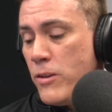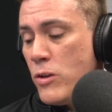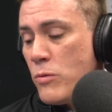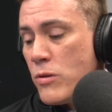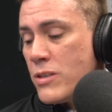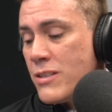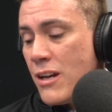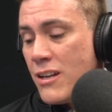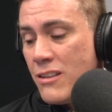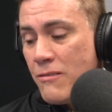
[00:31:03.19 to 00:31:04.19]
you were
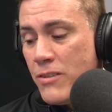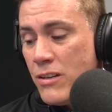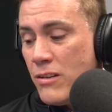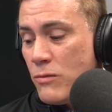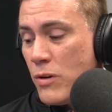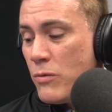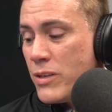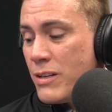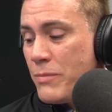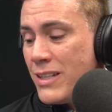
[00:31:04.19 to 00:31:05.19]
stuck in the field, what
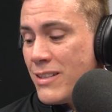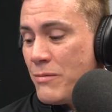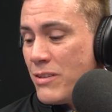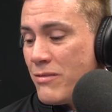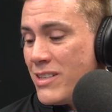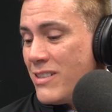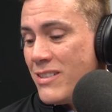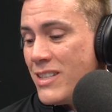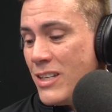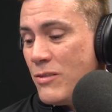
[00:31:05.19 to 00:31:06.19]
would be some of the
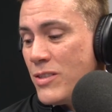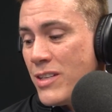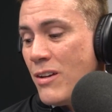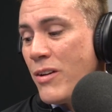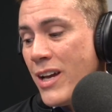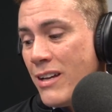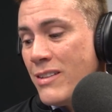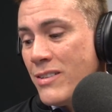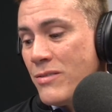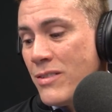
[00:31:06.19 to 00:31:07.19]
reasons that you'd say, okay,
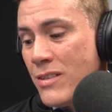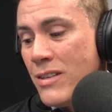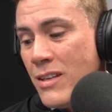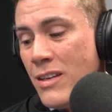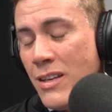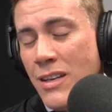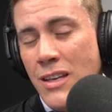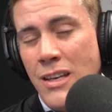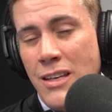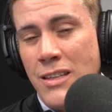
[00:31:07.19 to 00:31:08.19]
this
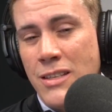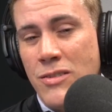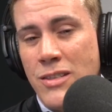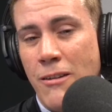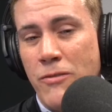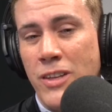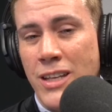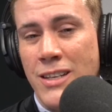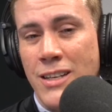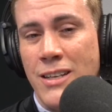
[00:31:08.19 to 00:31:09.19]
this is definitely
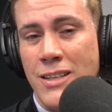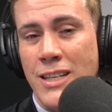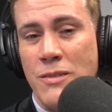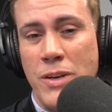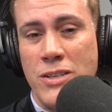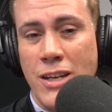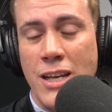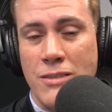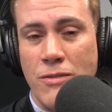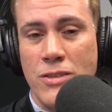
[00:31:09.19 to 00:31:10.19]
an, an, intubation
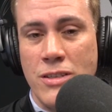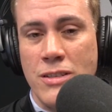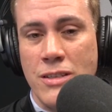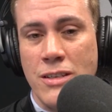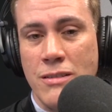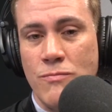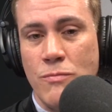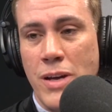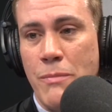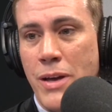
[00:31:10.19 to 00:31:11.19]
case versus a
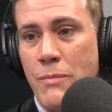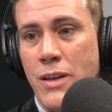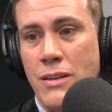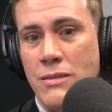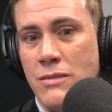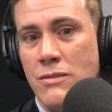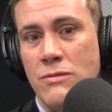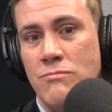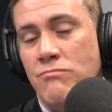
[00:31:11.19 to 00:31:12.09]
BiPAP case or